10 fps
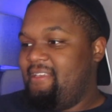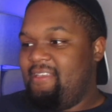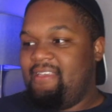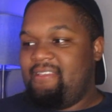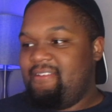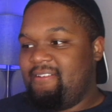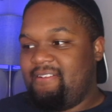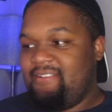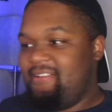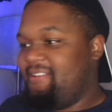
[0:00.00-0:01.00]

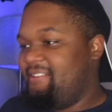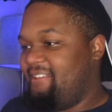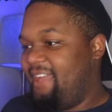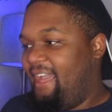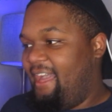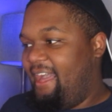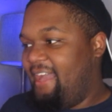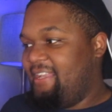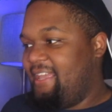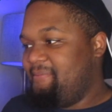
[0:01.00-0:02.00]
here, I
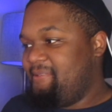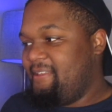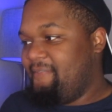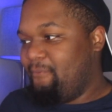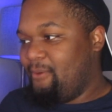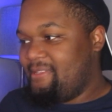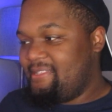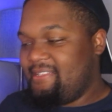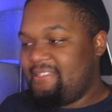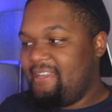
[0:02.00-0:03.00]
named it
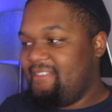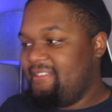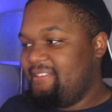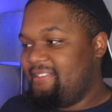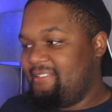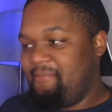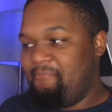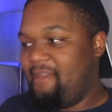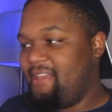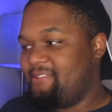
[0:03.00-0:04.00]
Boise Challenge.
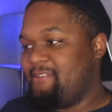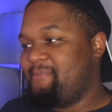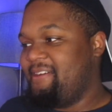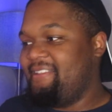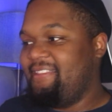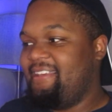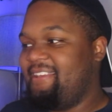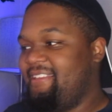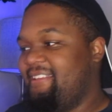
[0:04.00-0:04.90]
Backstory behind that.